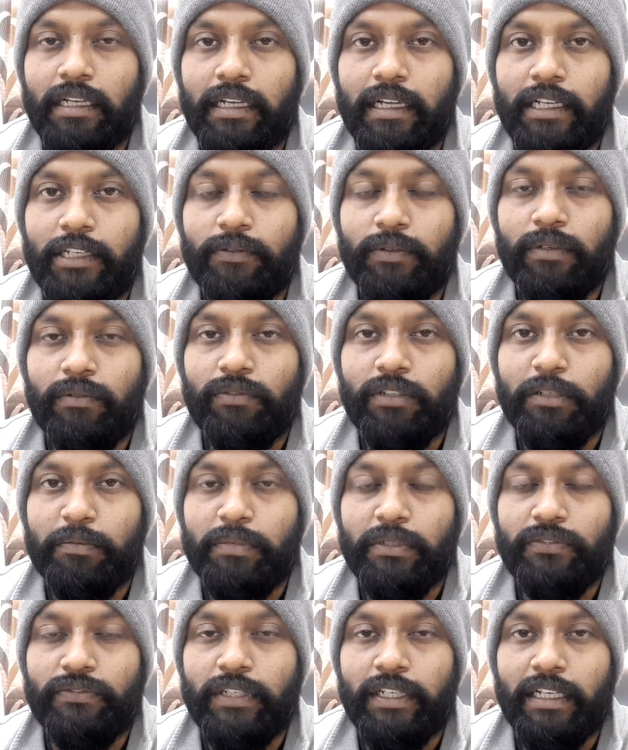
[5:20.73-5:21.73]
it will work
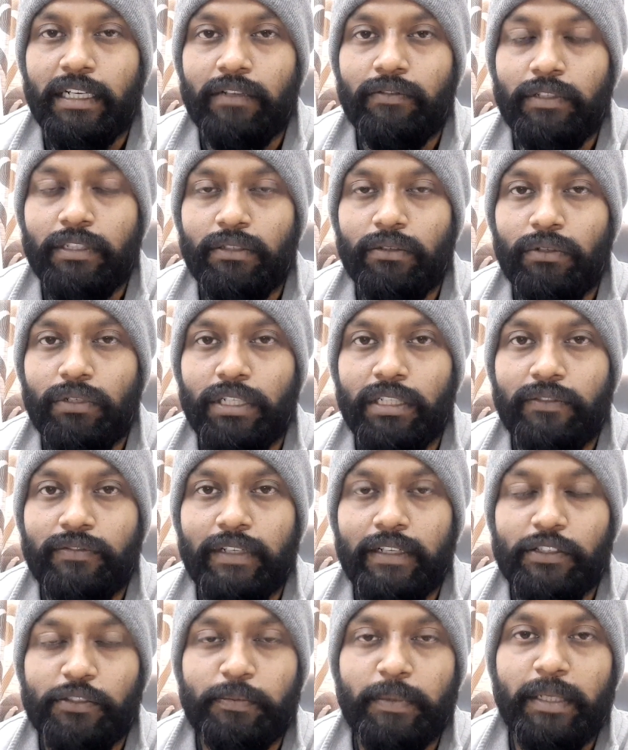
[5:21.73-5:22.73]
perfectly with only the
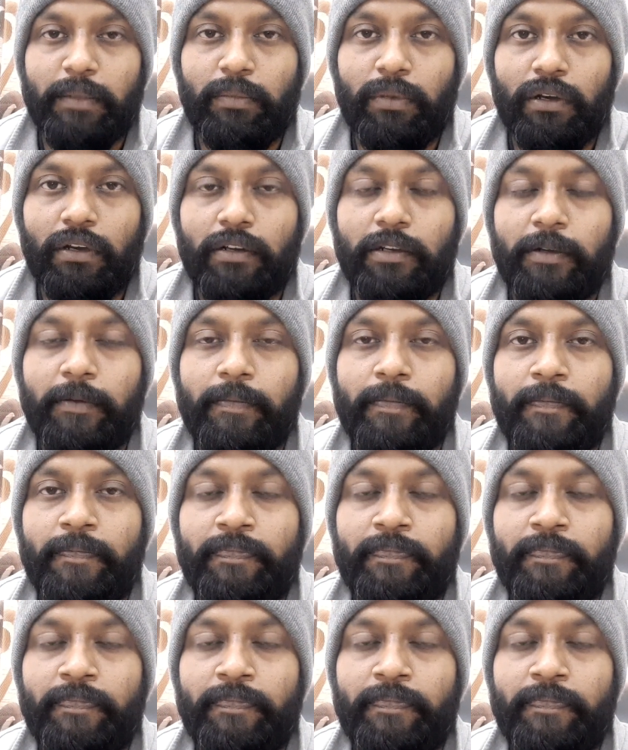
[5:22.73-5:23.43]
5-speed block.